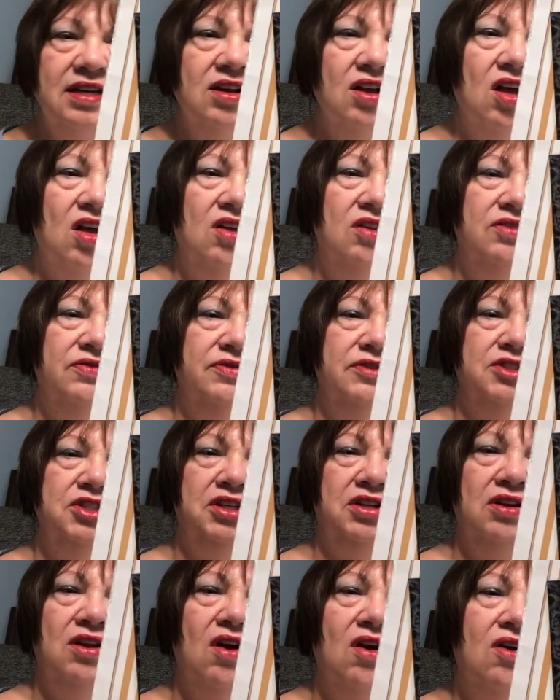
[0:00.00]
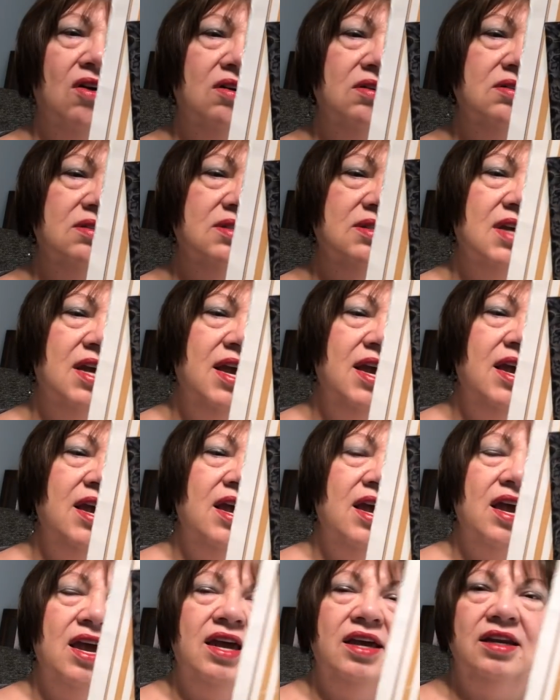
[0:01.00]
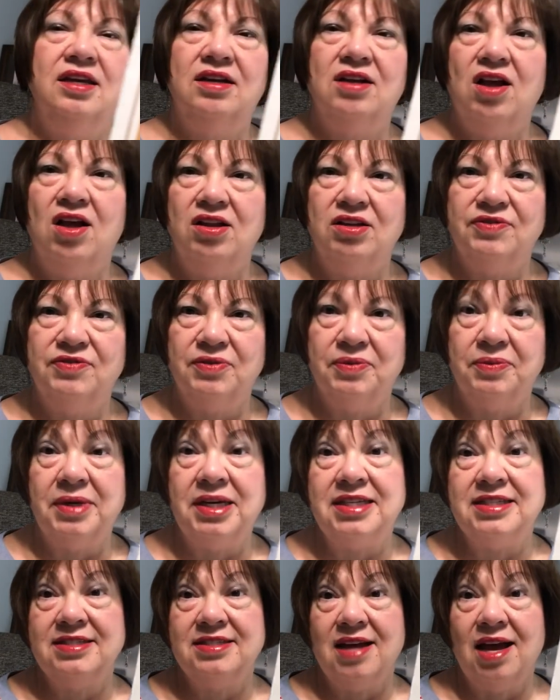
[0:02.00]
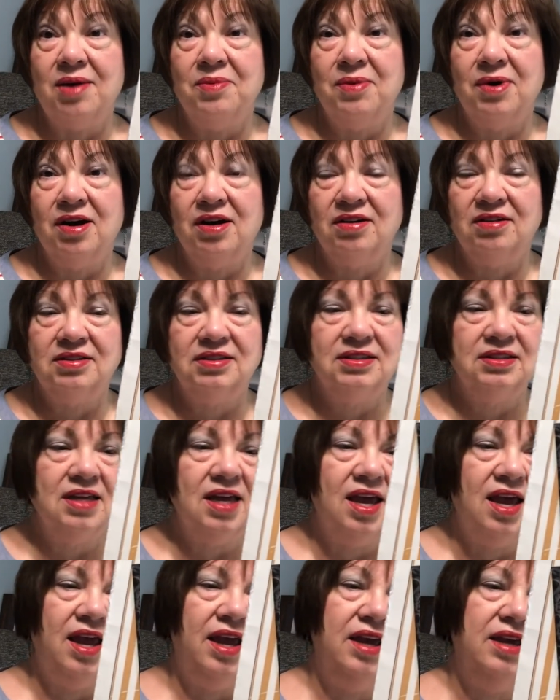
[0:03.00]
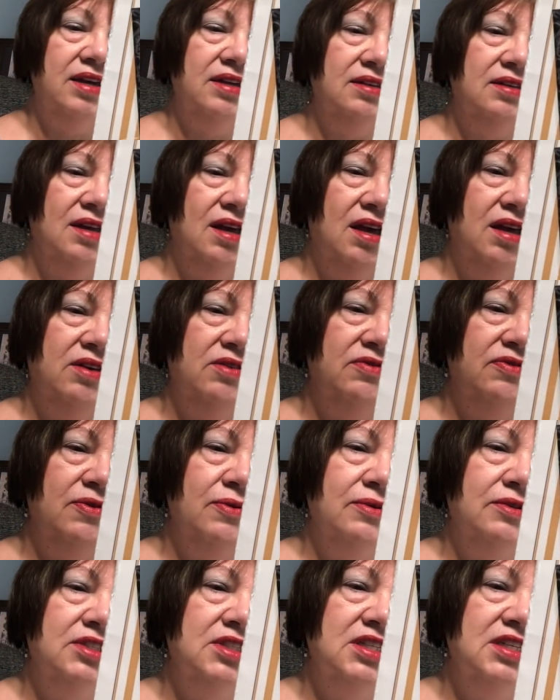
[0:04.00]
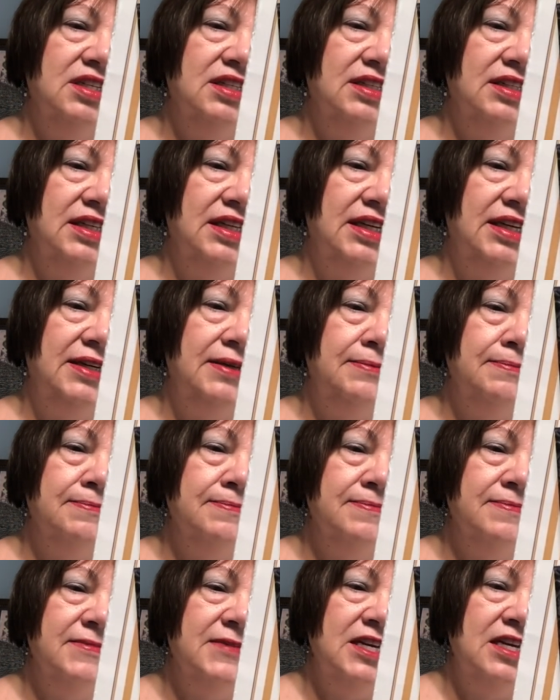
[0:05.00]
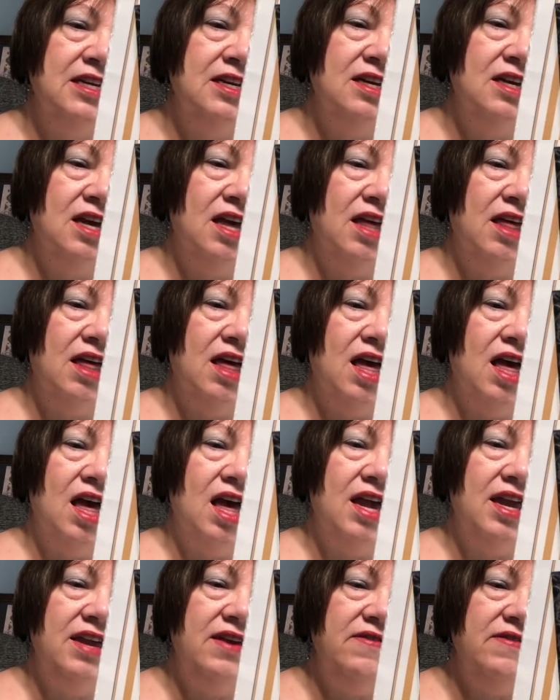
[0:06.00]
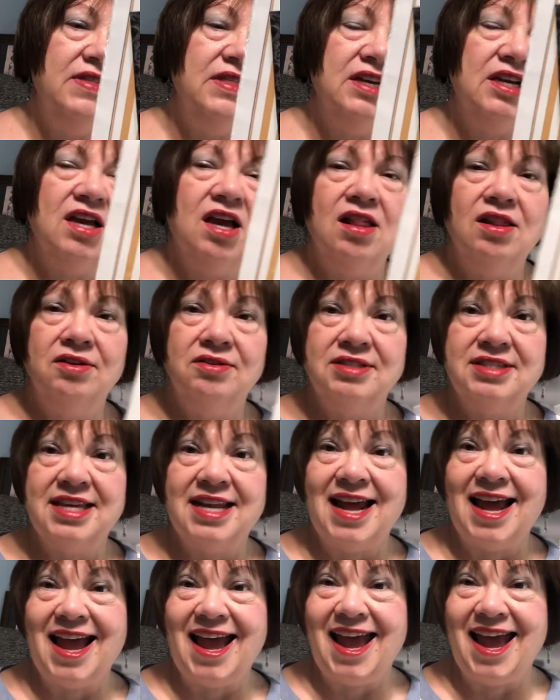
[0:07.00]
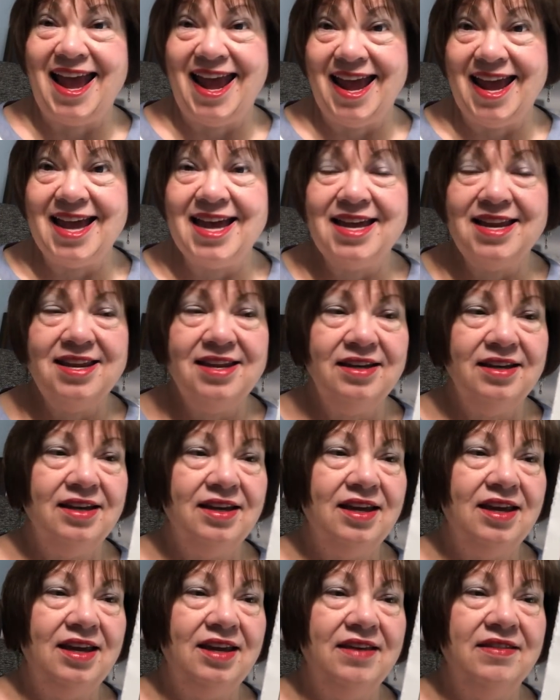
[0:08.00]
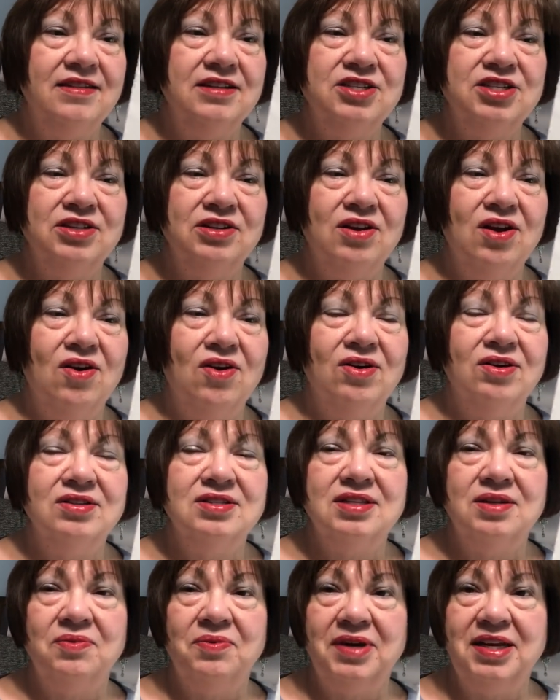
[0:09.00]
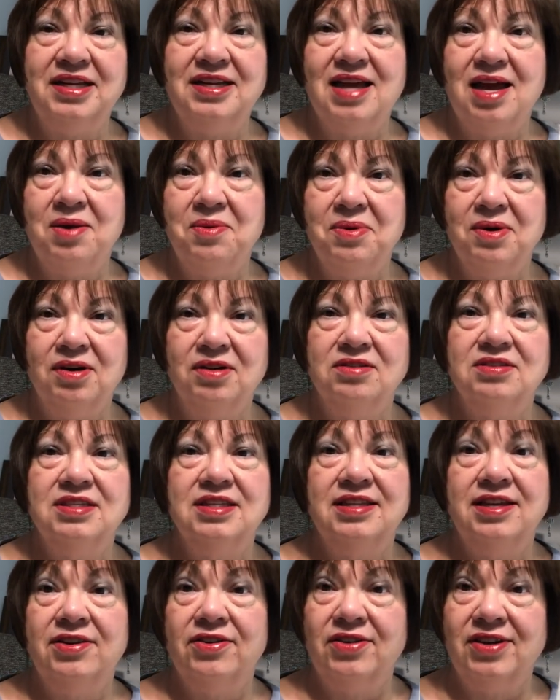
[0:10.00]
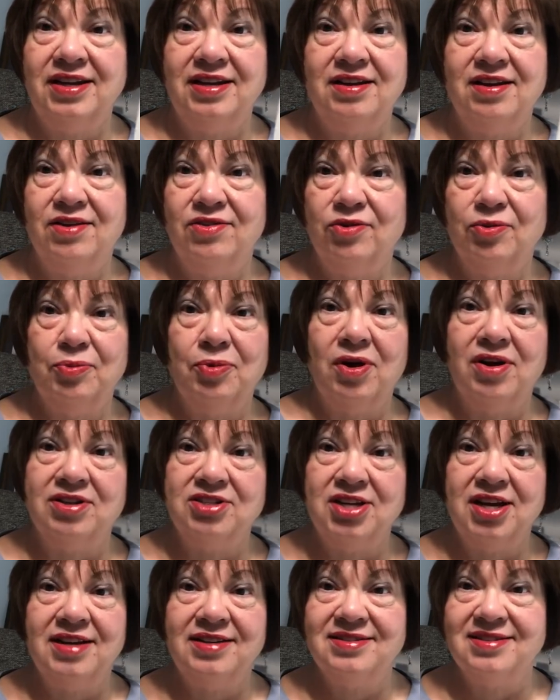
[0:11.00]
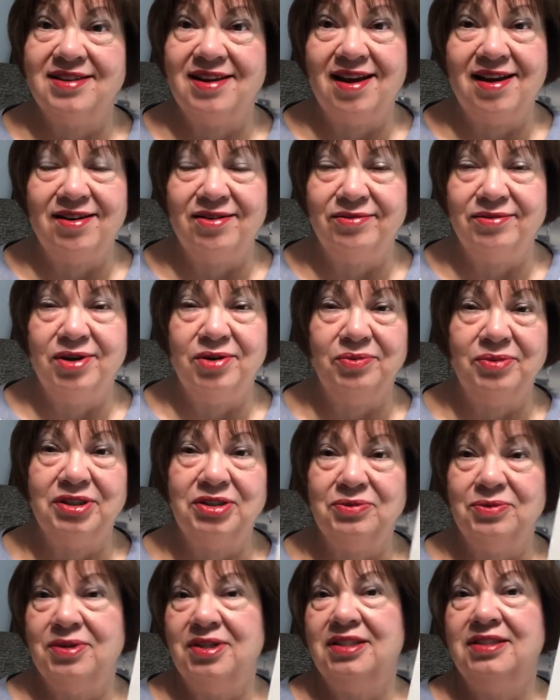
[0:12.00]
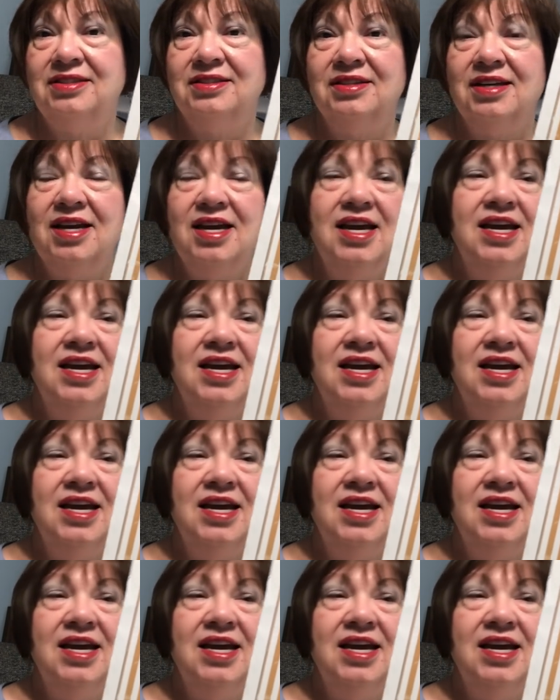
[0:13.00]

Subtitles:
it called for gentle arts, and it called for weak dye works. And unfortunately, even the colors that I had in the gentle arts and weak dye works, they're in other projects, and I don't know which ones.